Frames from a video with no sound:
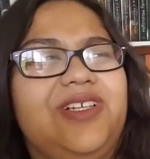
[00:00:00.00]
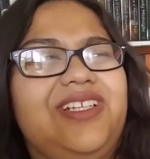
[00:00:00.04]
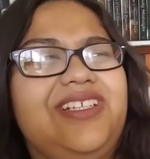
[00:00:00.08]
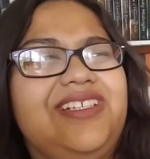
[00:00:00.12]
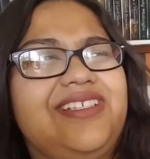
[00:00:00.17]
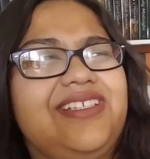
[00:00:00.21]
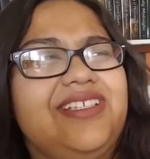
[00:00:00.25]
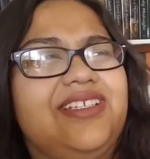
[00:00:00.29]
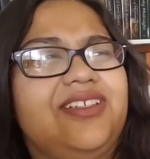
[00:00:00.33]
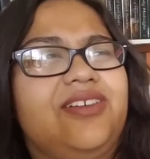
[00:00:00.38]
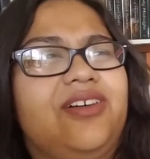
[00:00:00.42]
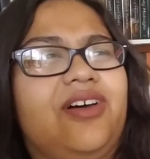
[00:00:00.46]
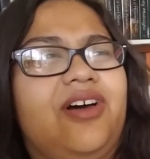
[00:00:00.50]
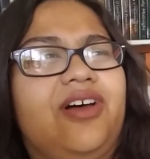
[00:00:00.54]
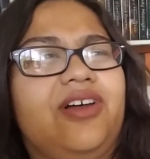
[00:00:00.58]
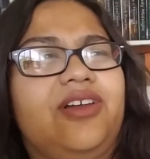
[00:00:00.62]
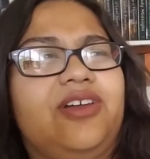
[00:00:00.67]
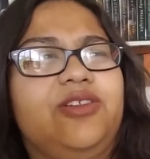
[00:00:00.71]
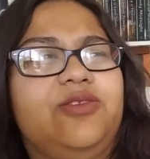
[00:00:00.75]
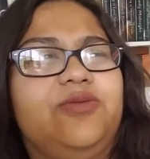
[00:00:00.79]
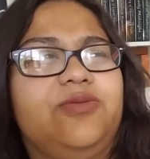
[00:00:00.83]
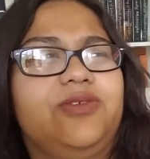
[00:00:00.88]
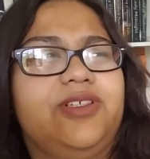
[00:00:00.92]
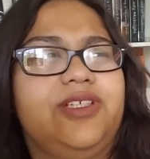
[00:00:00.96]
is it
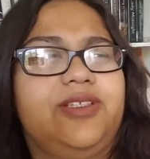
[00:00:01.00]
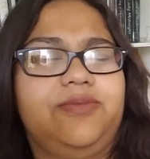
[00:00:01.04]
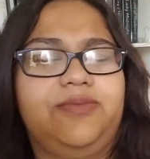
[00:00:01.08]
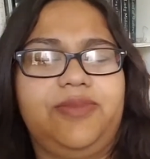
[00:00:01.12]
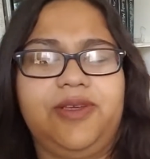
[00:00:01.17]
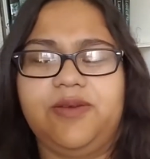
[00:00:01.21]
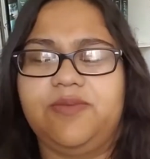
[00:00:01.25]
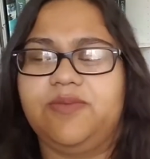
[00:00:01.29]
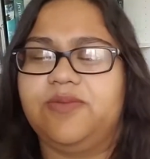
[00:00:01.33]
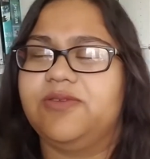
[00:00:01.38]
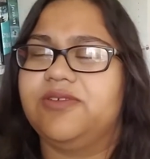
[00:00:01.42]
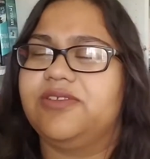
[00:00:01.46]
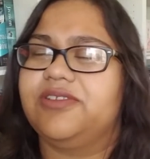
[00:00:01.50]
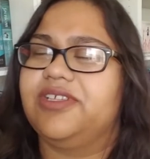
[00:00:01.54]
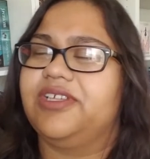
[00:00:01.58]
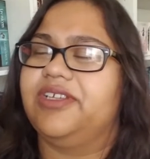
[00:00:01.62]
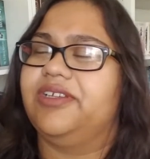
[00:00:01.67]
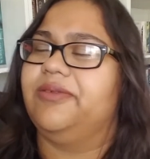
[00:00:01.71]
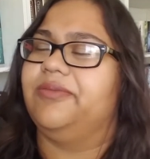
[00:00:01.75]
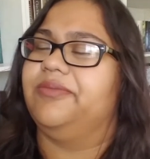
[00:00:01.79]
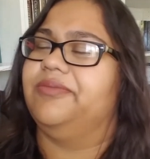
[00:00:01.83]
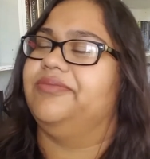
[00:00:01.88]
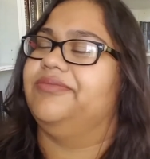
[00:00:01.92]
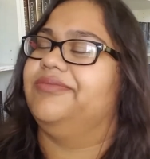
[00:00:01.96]
called when people,
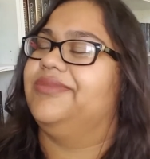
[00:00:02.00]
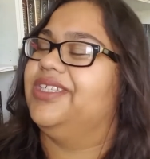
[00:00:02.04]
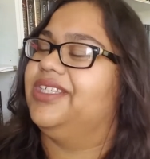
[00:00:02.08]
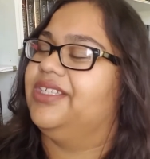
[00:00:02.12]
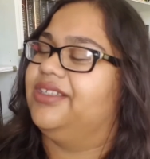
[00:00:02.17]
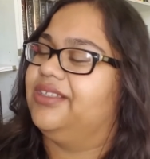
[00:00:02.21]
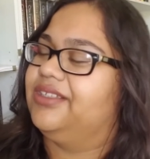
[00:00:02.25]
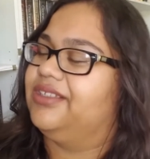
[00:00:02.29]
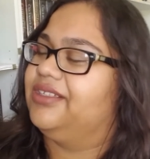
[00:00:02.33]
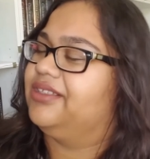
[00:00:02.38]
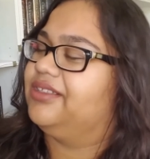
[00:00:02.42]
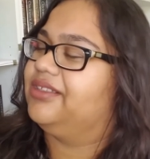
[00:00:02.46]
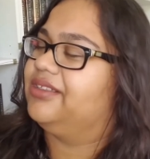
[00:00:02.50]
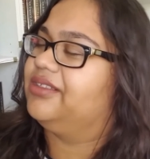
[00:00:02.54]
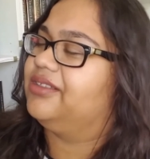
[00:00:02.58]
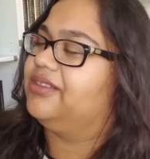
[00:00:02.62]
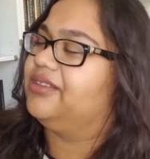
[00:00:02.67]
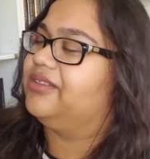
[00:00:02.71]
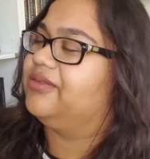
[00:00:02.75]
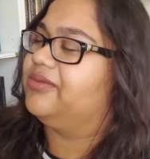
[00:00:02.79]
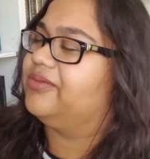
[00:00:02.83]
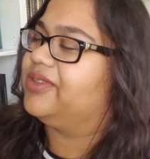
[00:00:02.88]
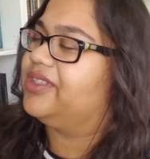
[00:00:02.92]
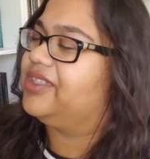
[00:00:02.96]

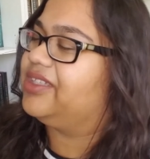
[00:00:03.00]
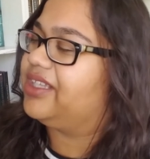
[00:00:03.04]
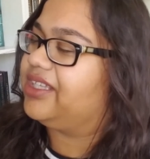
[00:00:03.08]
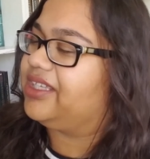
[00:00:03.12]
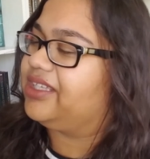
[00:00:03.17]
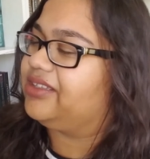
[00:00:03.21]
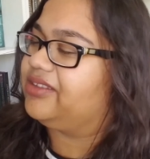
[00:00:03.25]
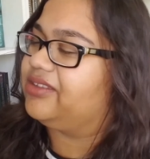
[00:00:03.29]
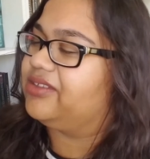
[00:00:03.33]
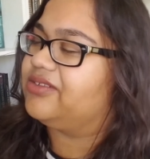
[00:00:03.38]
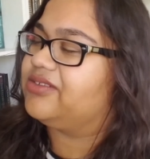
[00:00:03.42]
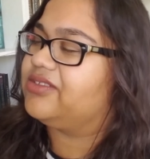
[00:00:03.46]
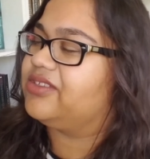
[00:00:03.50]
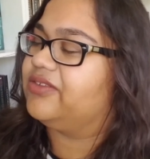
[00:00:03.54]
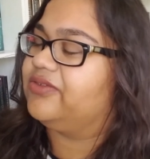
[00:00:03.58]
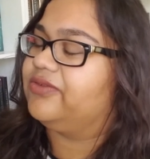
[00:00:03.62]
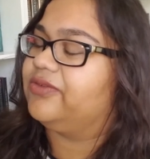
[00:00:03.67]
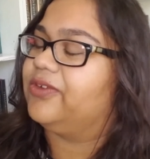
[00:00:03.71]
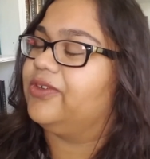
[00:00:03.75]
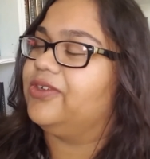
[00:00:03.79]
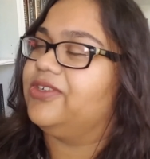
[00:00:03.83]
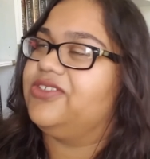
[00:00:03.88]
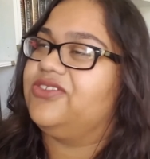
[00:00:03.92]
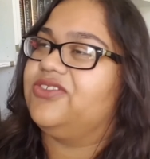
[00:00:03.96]
when like there's a
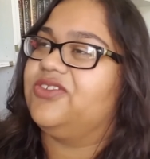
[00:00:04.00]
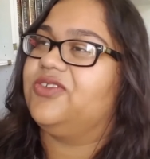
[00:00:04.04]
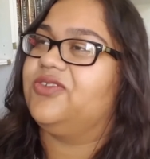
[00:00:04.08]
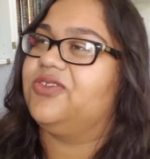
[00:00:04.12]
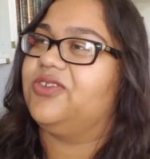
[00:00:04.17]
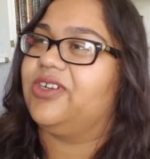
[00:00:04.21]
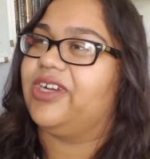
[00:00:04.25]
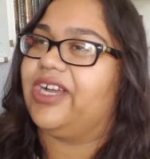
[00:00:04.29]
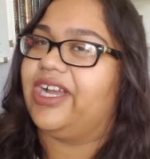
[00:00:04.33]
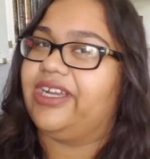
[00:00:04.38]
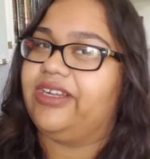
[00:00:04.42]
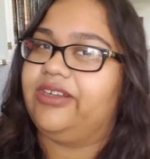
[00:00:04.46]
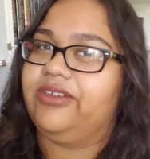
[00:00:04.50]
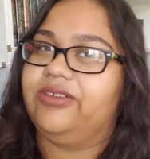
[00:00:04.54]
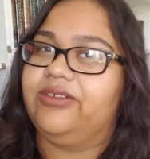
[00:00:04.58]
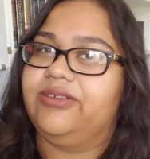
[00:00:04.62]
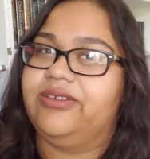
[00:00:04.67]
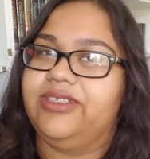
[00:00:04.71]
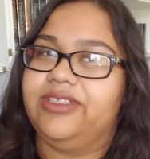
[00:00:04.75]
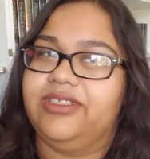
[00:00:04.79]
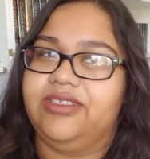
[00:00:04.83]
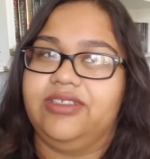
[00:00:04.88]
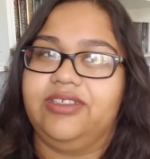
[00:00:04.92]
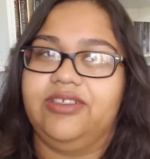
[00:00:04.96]
voiceover actor
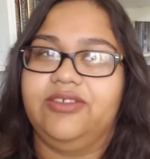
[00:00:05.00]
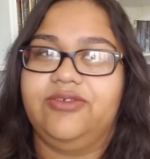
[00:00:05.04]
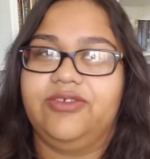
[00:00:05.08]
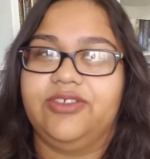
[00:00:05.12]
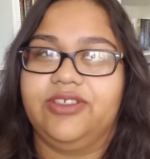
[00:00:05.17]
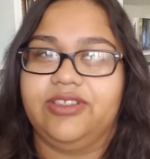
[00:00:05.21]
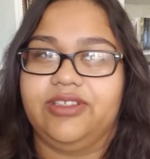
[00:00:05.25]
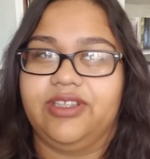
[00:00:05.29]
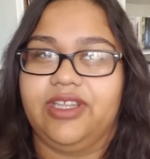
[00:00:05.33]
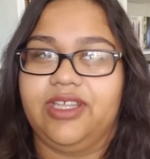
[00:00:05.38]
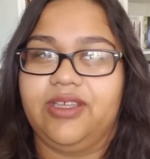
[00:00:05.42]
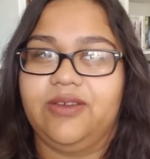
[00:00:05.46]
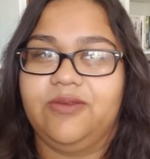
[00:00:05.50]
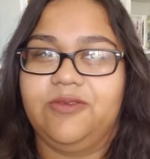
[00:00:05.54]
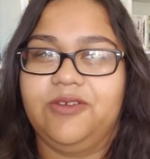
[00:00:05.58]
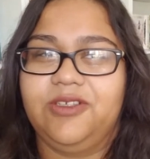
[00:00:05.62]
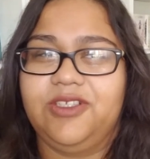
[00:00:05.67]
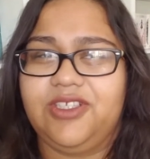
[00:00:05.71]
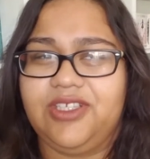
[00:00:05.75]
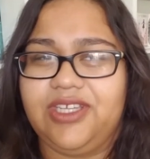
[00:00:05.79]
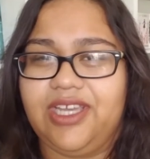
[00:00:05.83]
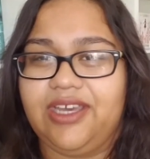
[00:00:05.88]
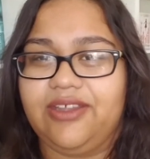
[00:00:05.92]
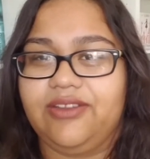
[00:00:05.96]
in a different
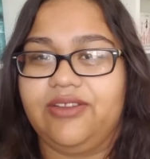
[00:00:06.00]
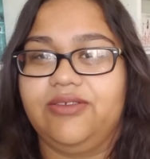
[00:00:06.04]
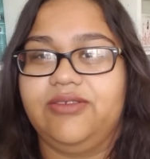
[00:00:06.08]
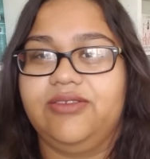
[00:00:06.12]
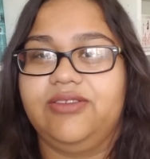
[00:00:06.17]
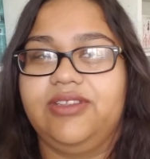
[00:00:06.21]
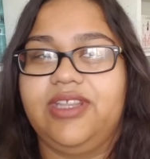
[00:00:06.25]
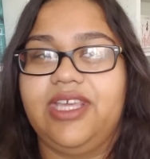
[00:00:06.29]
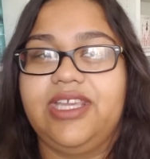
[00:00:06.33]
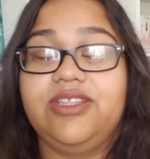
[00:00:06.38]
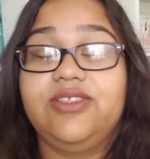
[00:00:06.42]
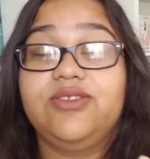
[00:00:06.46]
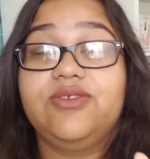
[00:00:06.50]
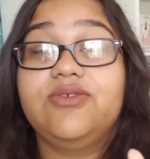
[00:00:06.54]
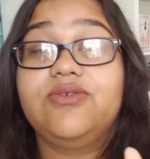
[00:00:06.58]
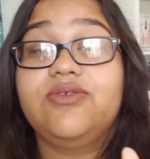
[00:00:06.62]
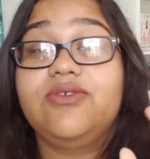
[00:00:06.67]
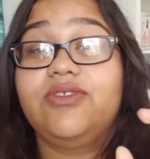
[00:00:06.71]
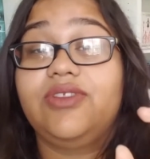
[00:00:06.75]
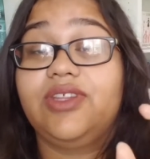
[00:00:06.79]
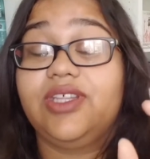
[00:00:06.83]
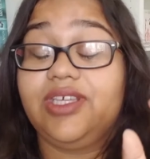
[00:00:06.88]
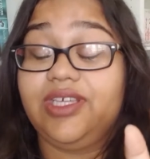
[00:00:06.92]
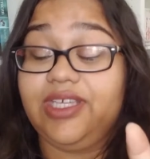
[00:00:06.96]
language? Yeah, they
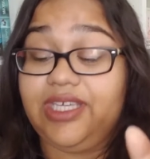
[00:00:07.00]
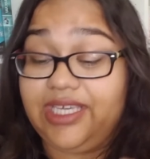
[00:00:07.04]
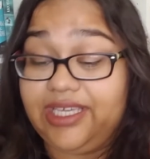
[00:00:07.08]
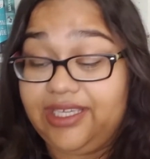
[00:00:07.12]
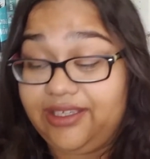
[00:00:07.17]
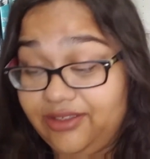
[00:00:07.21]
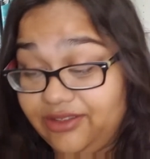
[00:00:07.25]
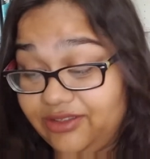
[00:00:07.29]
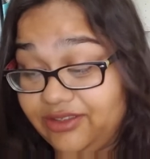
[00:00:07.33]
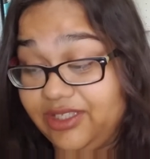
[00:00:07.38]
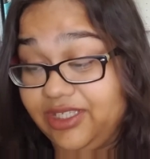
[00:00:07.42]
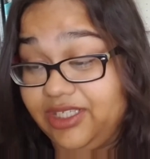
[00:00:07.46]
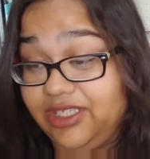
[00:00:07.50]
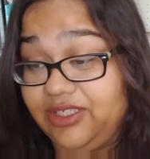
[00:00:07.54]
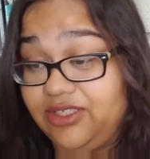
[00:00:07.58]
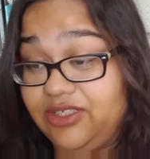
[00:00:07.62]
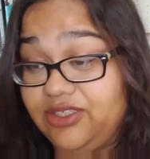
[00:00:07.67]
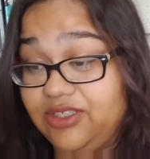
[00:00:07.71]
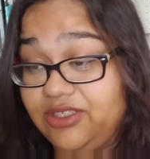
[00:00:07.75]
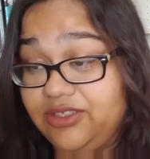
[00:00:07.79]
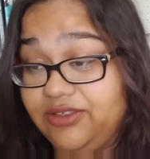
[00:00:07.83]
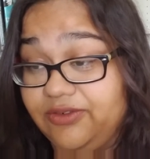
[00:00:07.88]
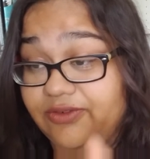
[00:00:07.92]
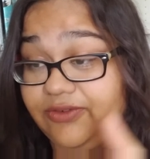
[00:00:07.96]
do the
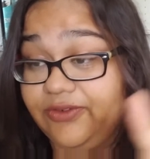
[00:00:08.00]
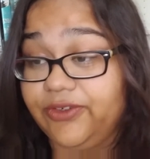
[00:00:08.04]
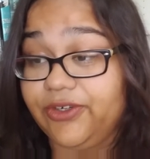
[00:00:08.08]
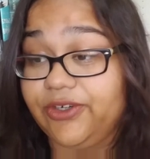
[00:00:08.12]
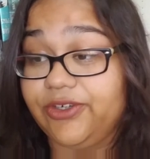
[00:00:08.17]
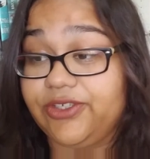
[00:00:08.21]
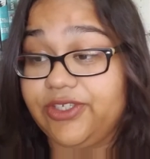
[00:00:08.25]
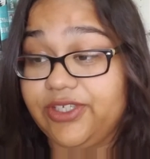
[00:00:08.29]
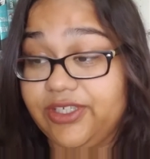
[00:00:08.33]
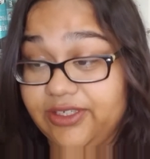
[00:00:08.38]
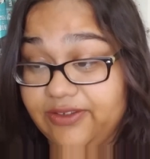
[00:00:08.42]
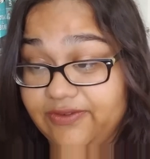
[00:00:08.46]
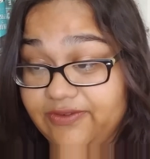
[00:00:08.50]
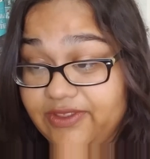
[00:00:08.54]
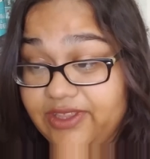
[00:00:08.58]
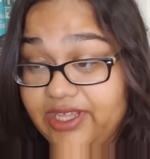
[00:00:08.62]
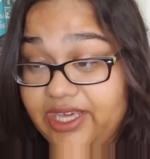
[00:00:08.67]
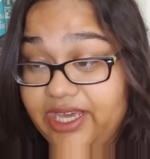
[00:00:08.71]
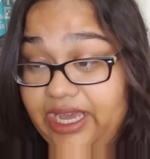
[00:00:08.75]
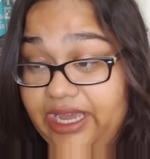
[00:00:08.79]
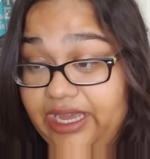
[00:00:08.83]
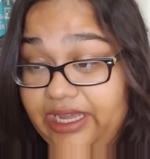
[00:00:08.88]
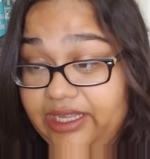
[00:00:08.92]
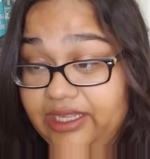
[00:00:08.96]
English version of
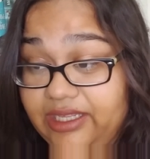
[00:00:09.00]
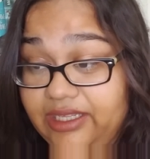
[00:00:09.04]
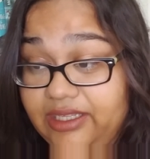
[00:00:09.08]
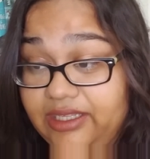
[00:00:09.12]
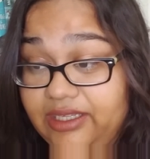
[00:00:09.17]
that.